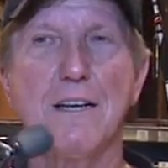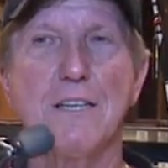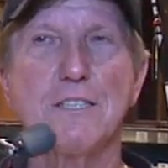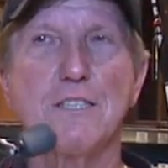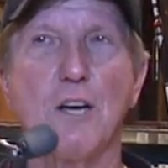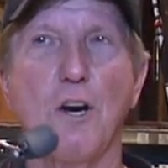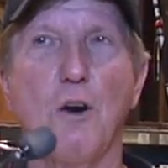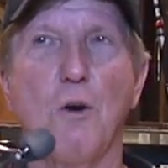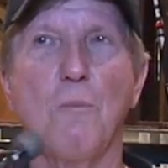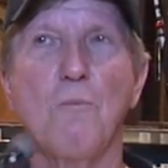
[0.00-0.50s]

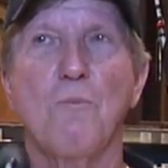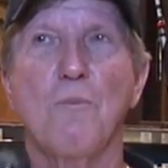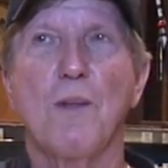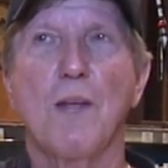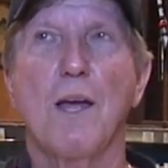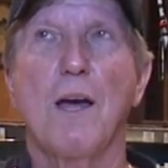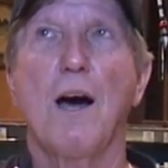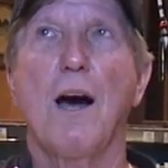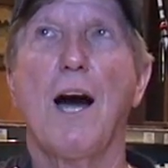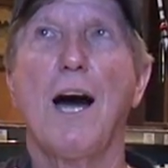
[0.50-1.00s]
So
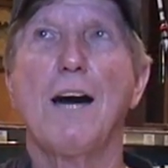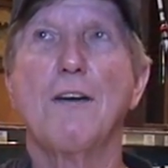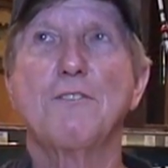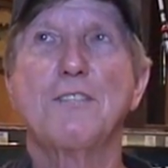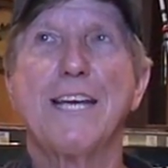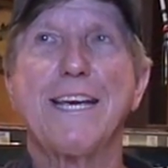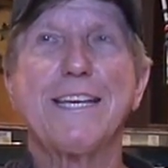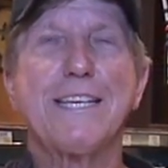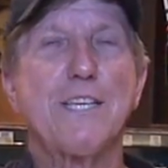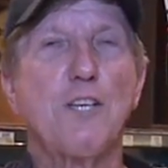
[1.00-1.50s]
I'll
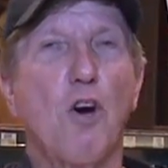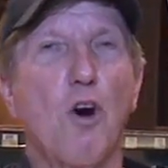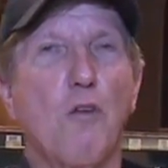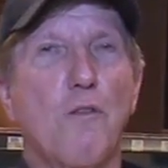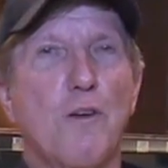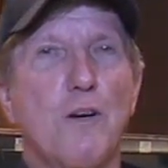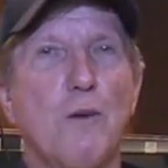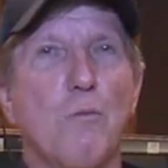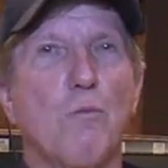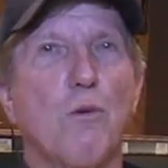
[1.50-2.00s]
take you
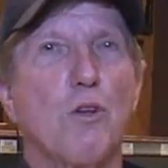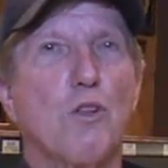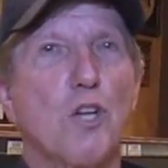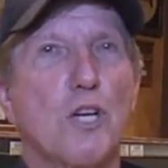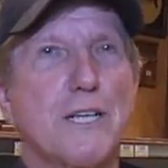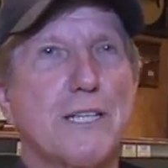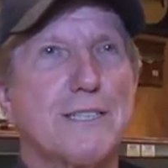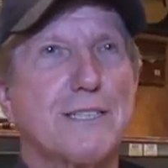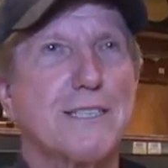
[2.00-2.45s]
over and we'll look